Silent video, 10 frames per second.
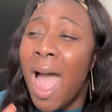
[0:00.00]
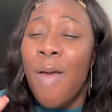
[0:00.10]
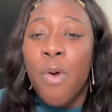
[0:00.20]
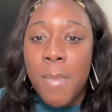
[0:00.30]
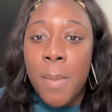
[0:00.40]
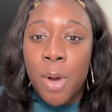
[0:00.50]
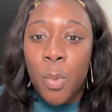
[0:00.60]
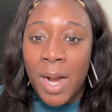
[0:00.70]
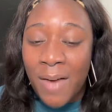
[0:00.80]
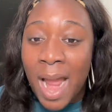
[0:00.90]
Y'all, I
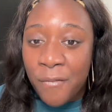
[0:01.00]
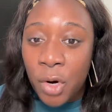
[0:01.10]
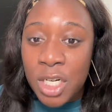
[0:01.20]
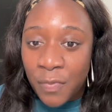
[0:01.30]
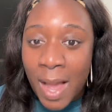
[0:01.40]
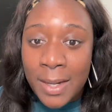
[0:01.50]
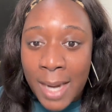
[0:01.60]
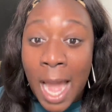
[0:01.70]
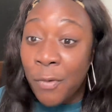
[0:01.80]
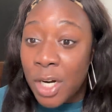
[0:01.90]
remember whenever I first
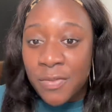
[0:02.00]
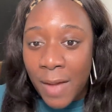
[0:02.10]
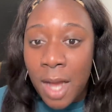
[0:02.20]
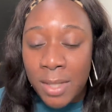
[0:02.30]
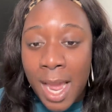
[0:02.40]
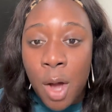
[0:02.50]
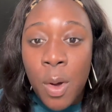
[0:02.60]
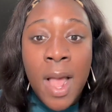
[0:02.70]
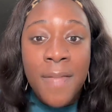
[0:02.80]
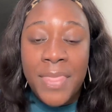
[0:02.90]
found
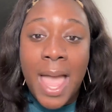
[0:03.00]
out